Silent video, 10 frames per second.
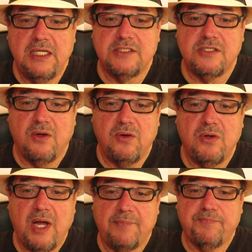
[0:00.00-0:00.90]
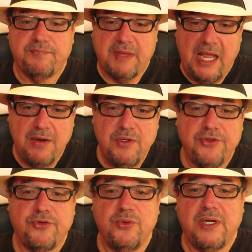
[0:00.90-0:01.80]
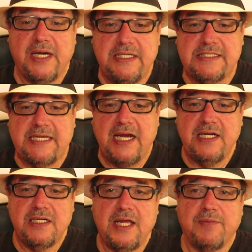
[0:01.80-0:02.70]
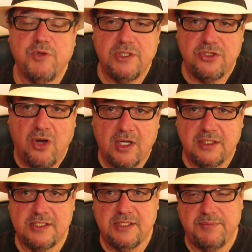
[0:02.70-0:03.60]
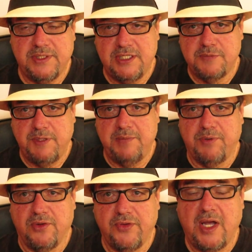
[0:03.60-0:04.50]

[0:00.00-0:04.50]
And so I went through and I decided I'm going to talk to some of these people.